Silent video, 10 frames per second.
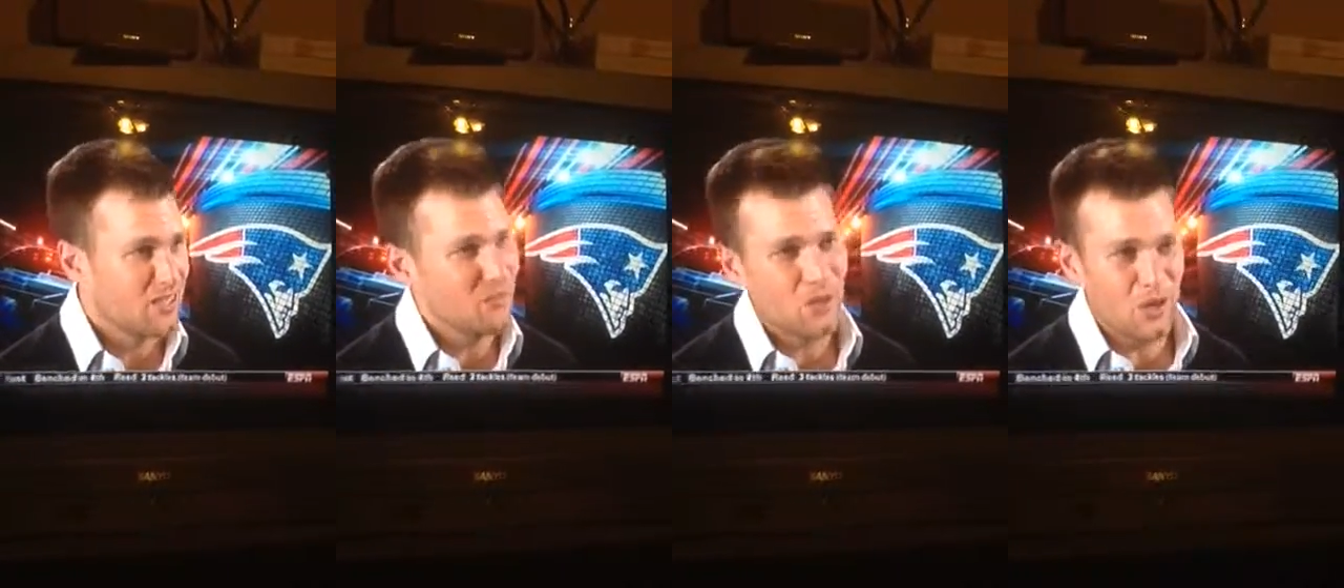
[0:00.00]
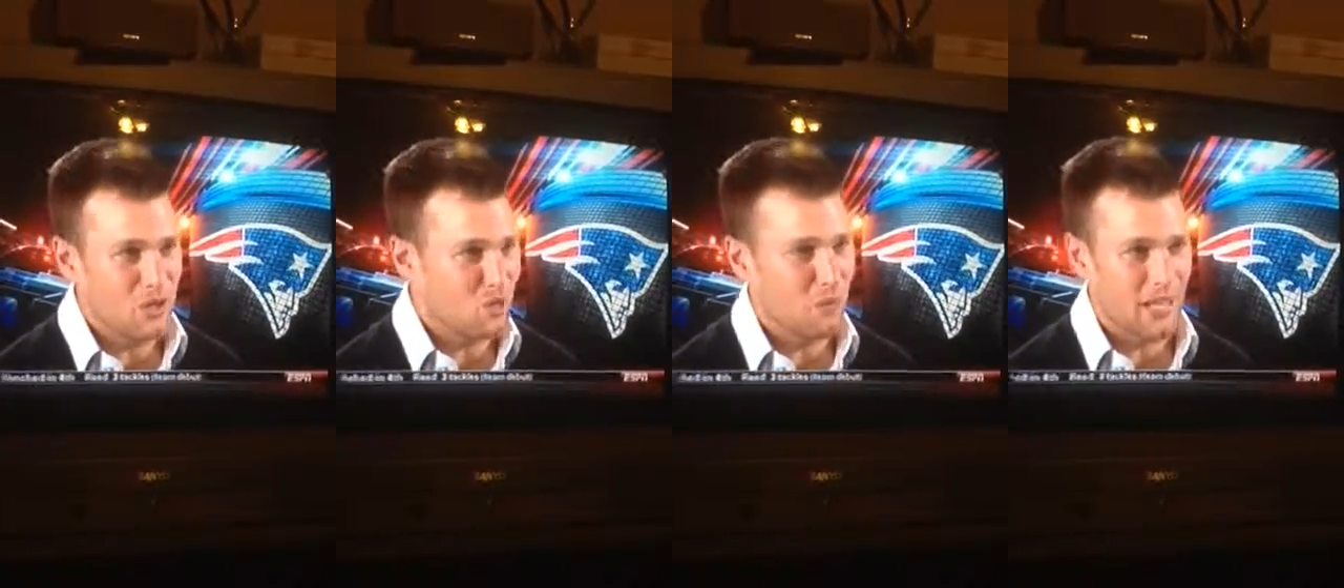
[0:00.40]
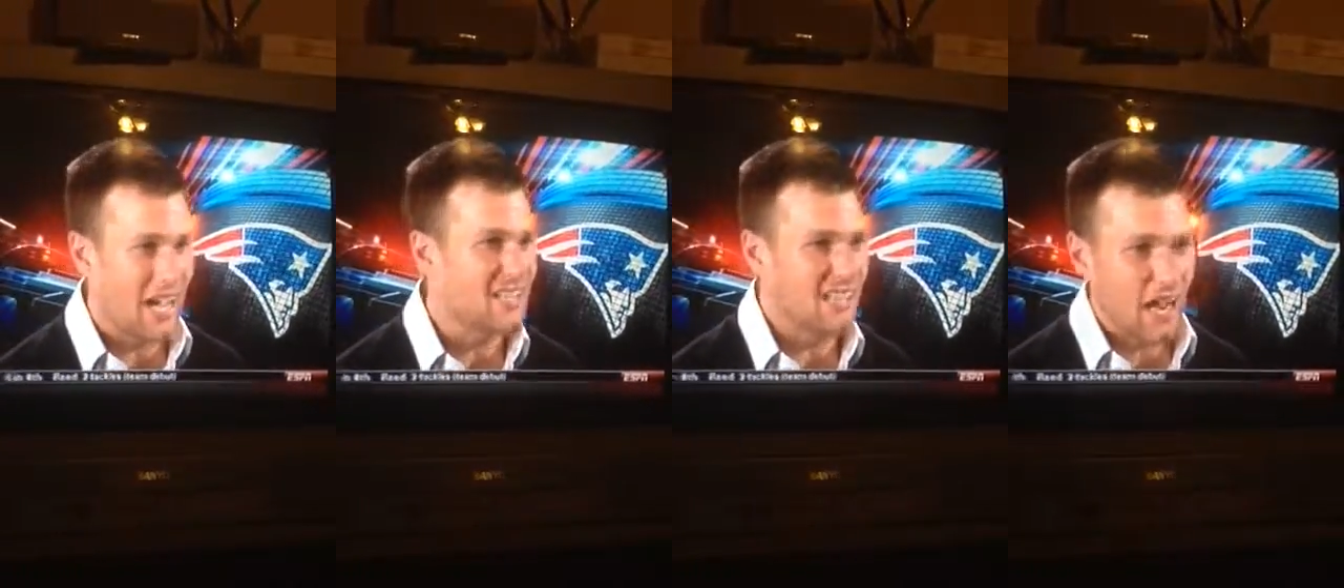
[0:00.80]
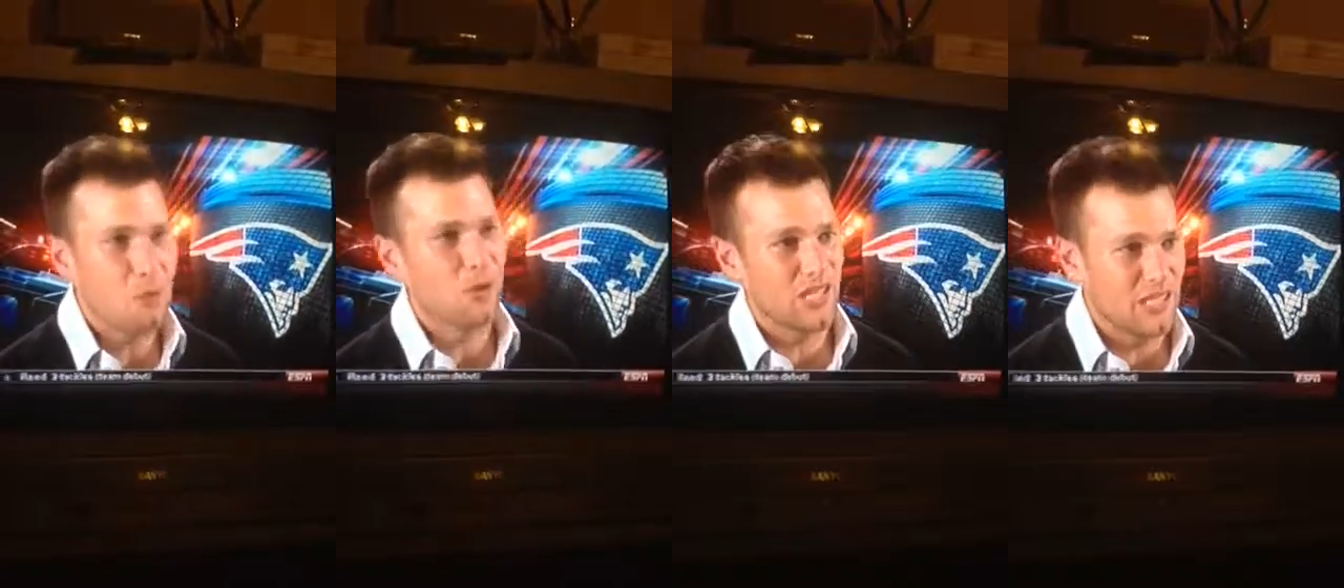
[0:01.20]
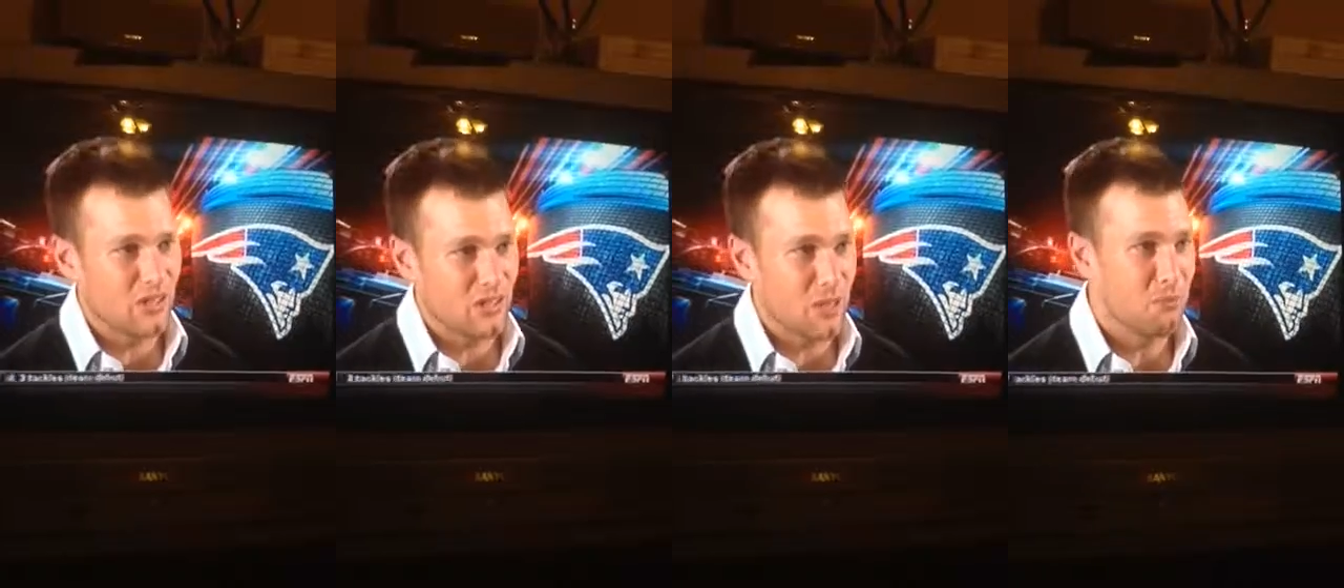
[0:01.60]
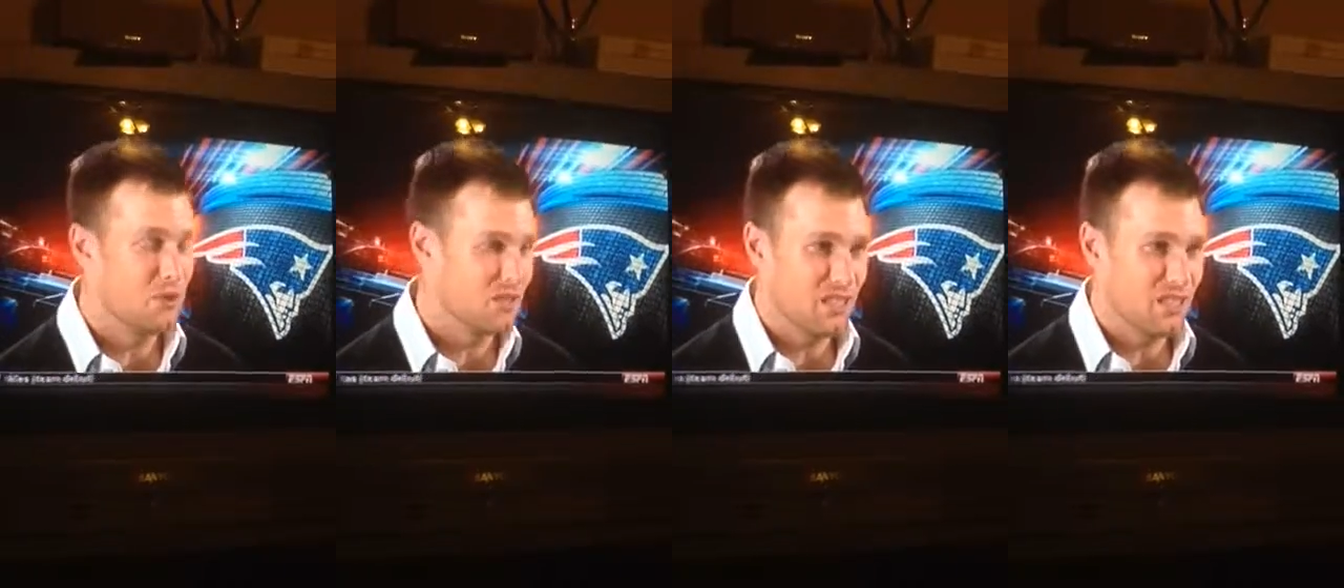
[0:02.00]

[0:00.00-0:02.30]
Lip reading: Steve Young and Joe, the guys that I really looked up to,